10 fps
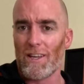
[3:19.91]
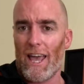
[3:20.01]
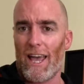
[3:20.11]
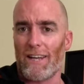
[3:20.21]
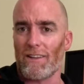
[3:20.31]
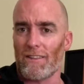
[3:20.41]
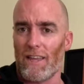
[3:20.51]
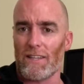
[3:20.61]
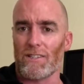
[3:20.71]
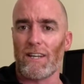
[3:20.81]
and
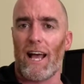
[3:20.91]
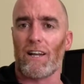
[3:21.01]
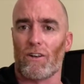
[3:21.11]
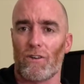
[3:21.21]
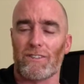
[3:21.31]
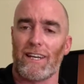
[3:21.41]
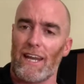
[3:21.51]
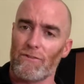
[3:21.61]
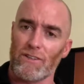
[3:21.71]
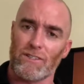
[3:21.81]
that's an outlook that
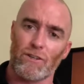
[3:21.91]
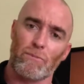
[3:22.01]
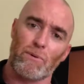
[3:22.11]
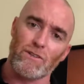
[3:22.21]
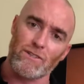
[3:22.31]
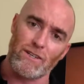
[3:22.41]
every single person